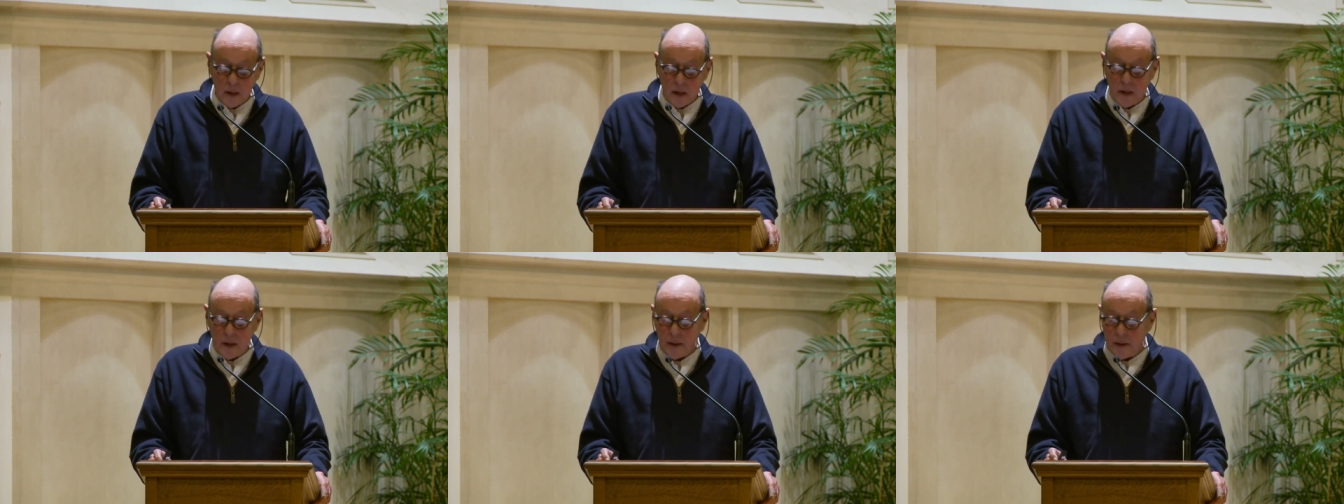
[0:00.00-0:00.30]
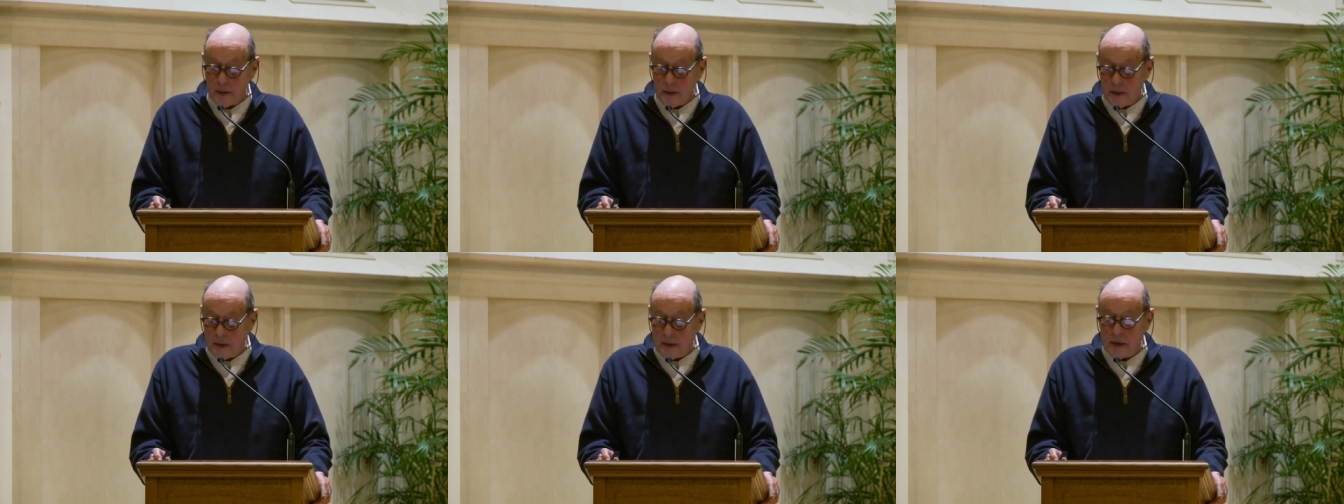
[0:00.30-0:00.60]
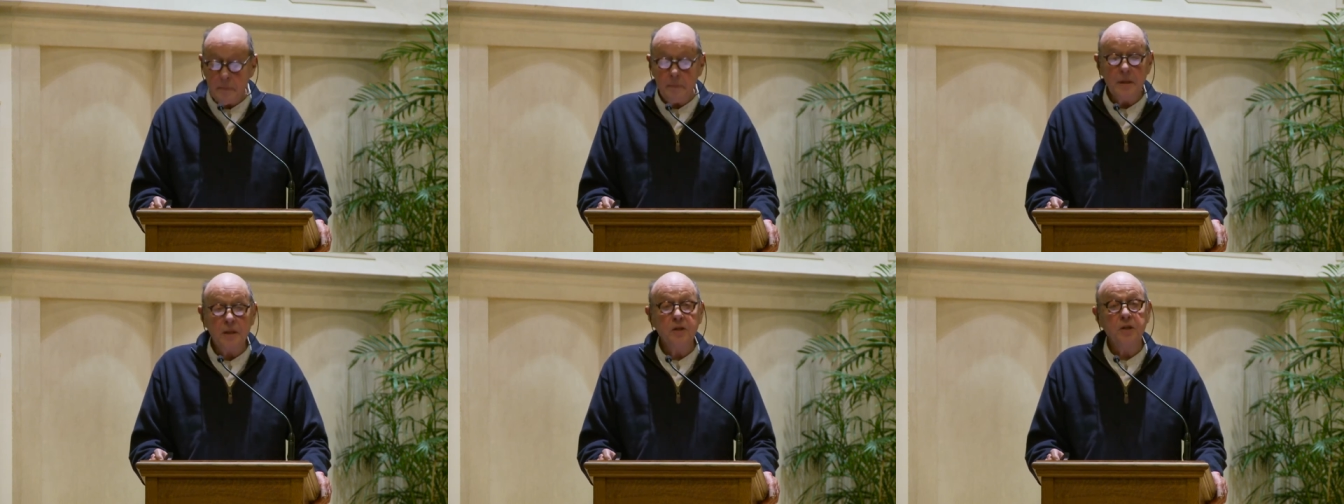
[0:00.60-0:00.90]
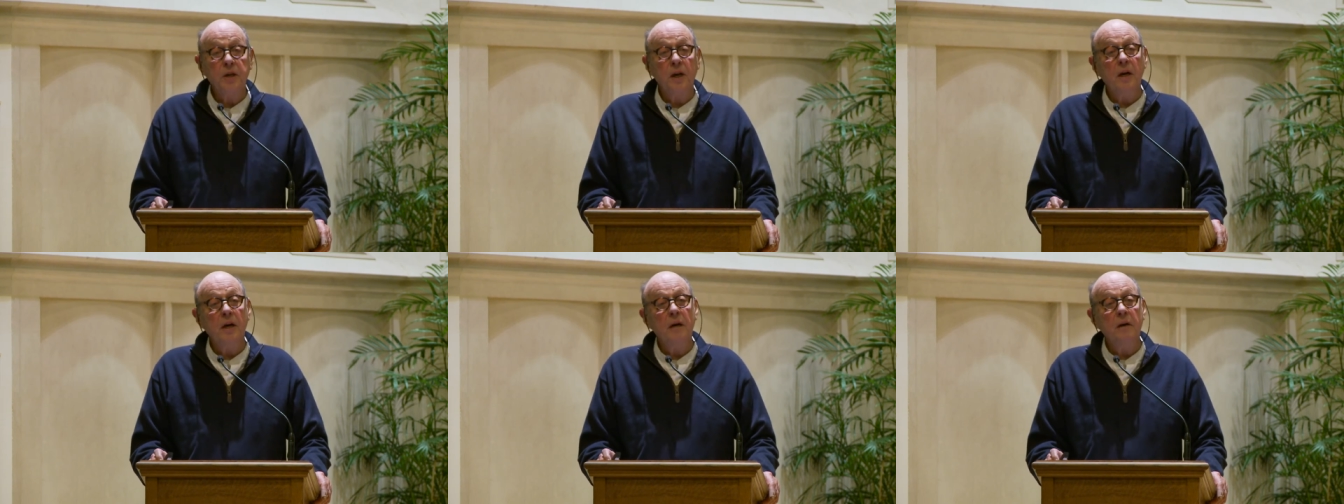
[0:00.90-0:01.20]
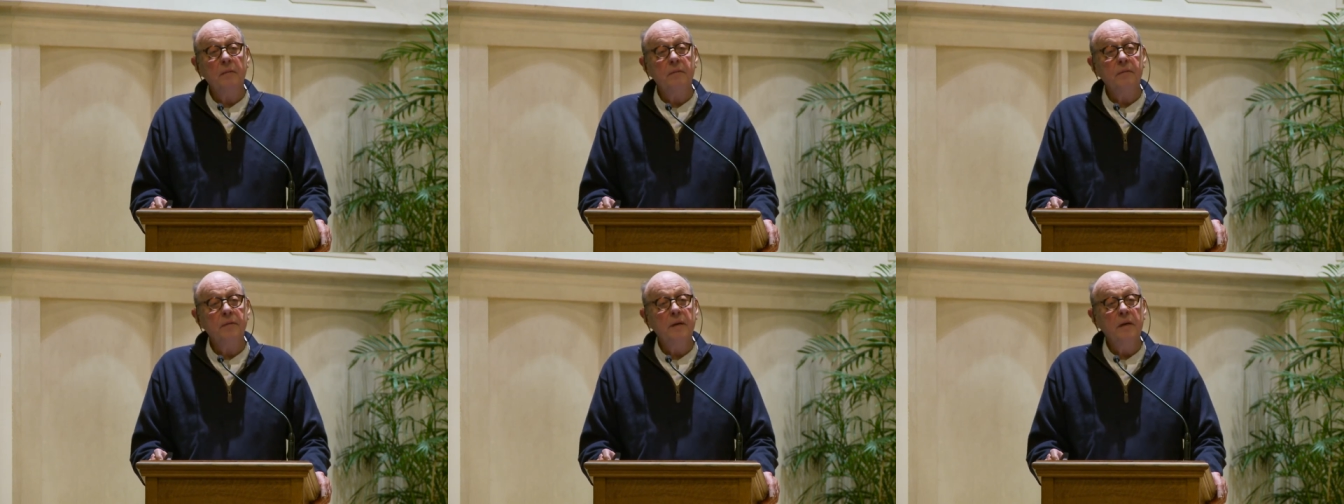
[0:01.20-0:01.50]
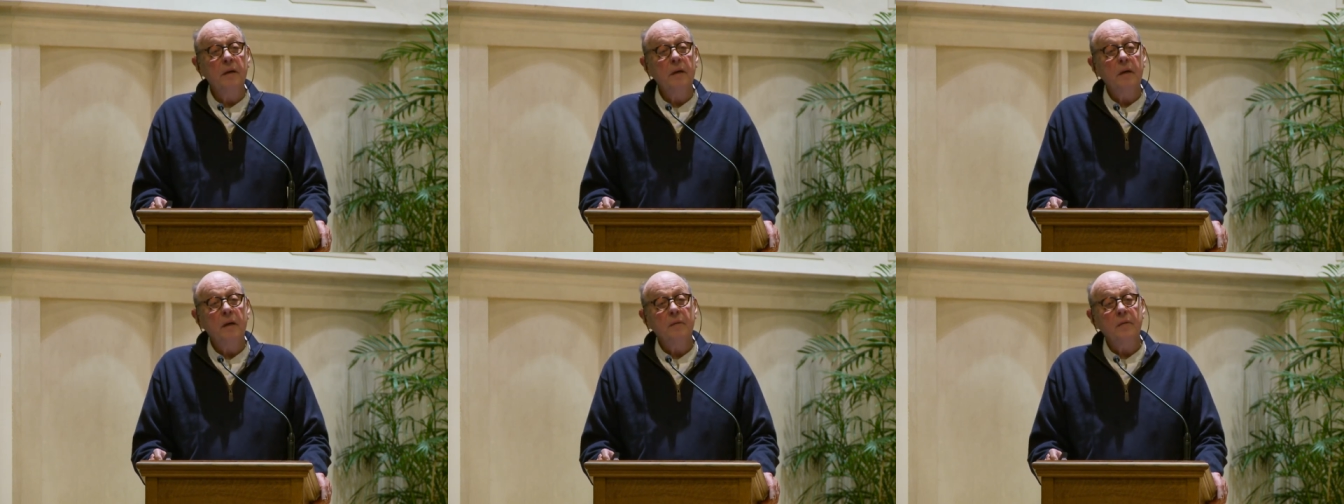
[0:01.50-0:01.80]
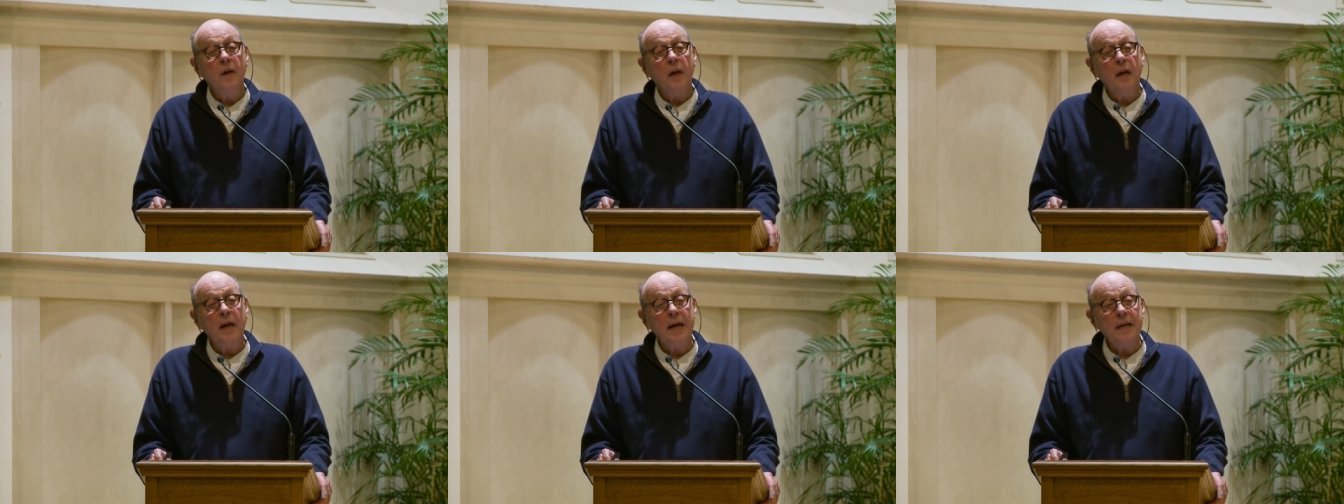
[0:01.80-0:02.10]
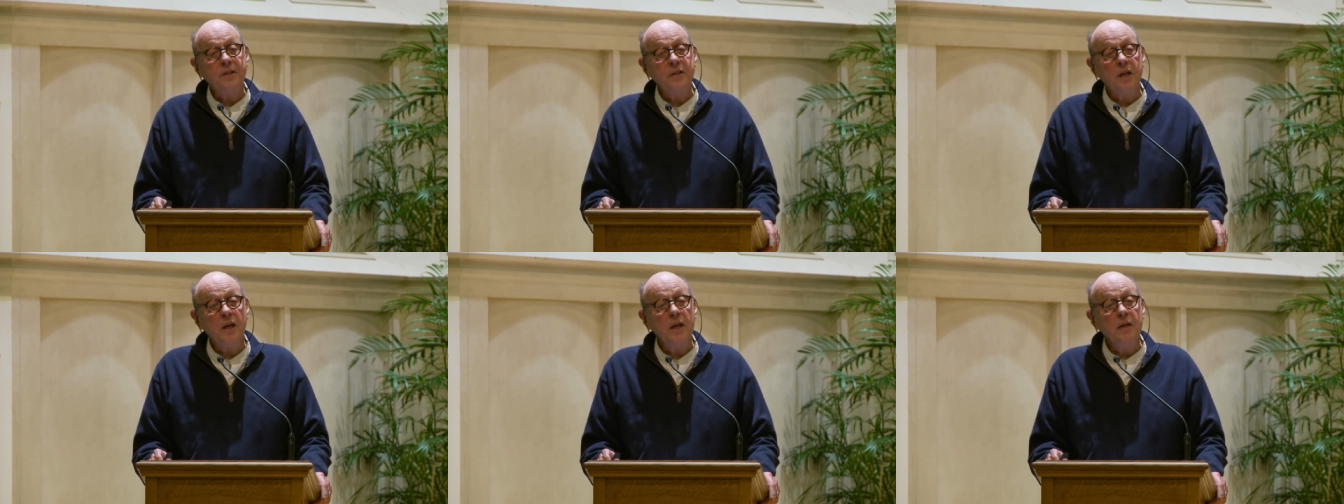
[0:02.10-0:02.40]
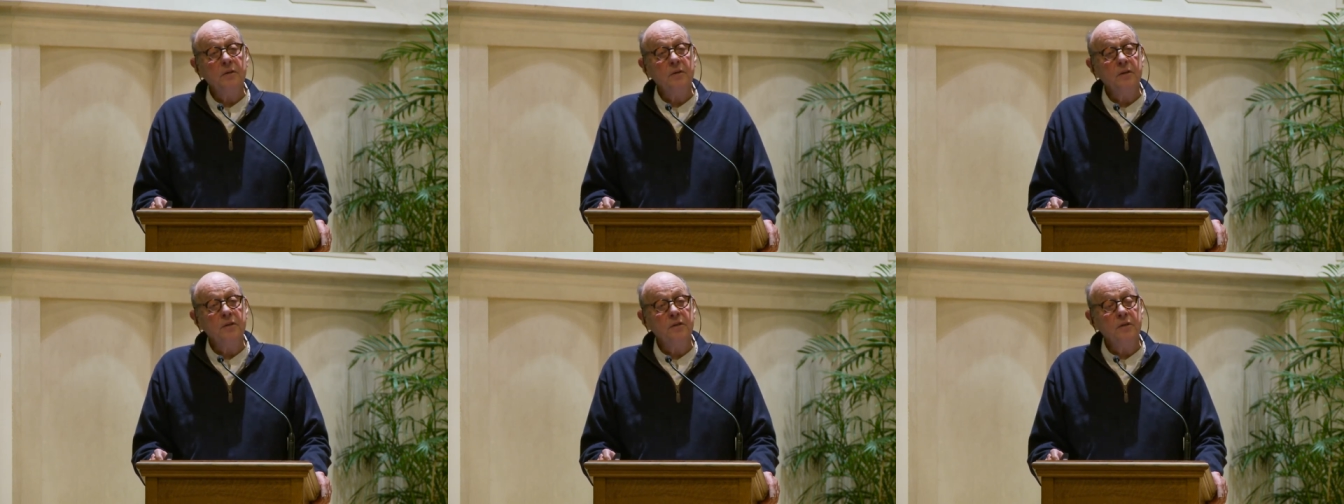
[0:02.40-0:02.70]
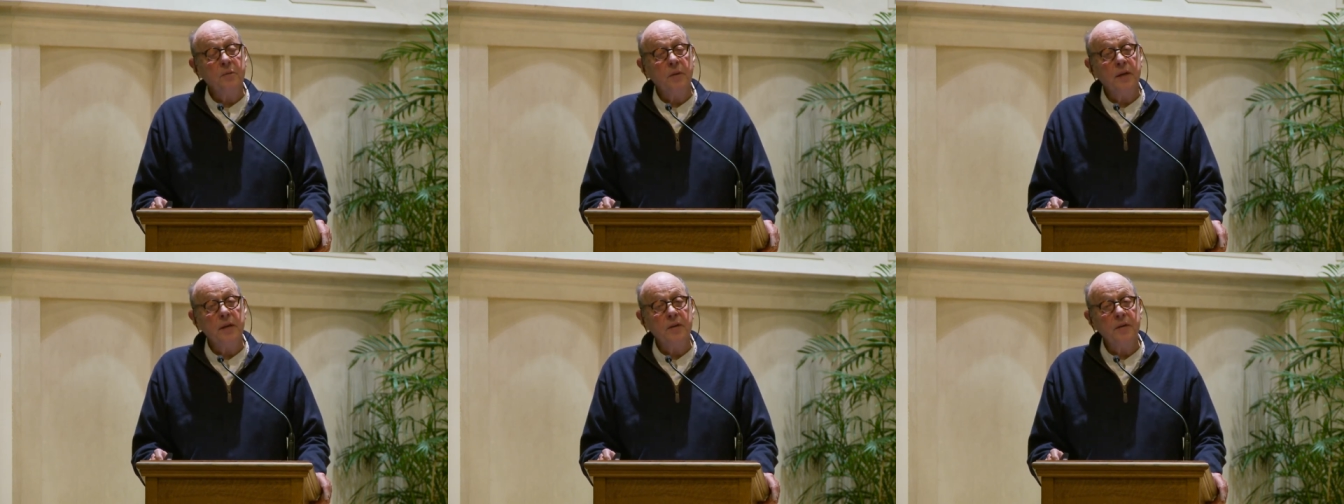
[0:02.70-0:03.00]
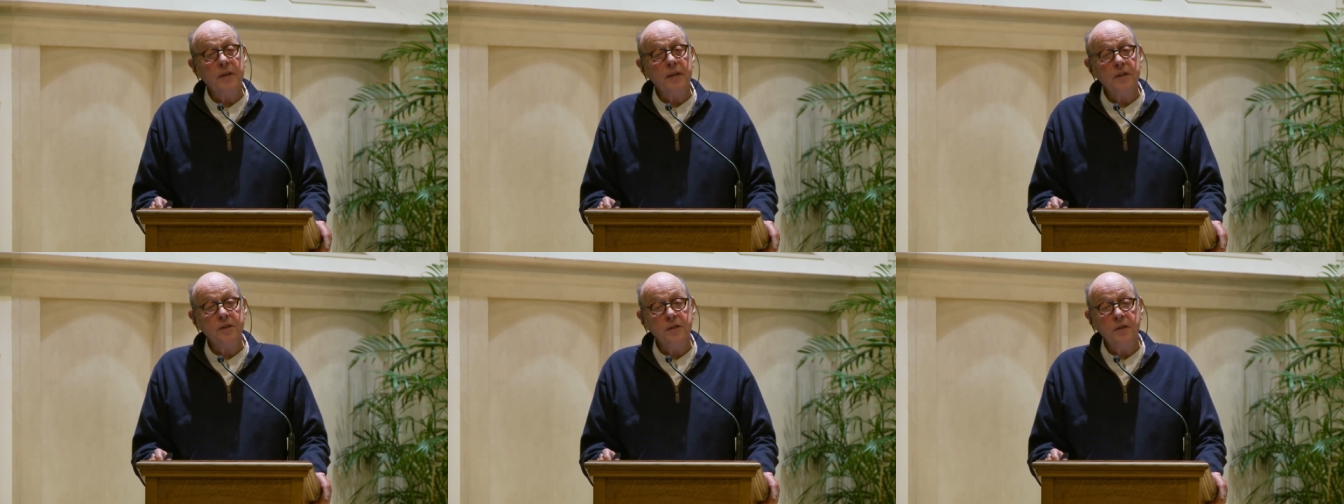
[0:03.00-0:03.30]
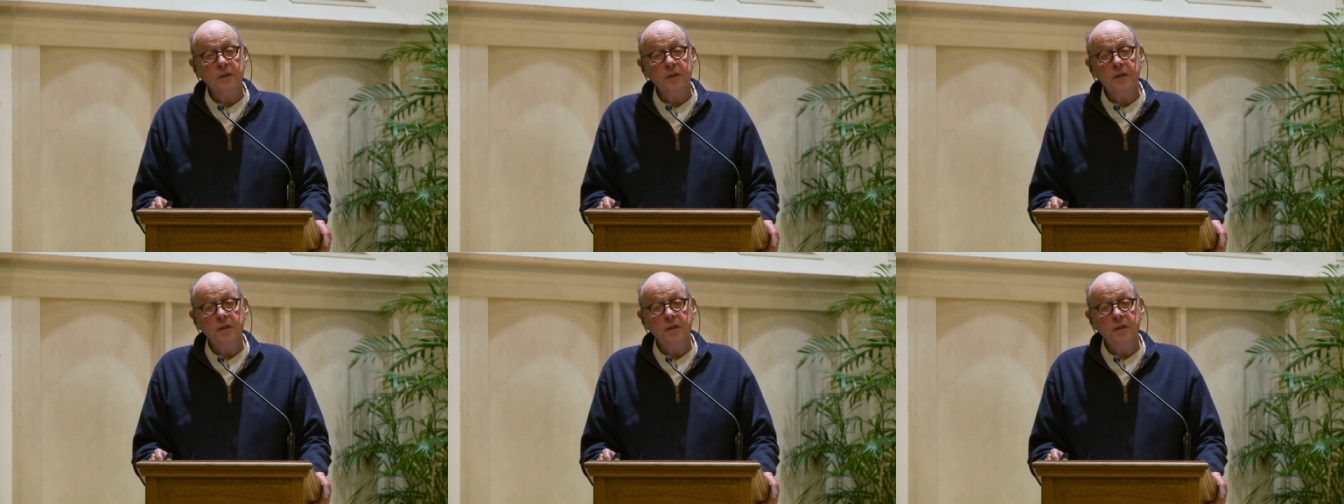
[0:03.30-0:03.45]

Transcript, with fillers: uh, an image of the last 120,000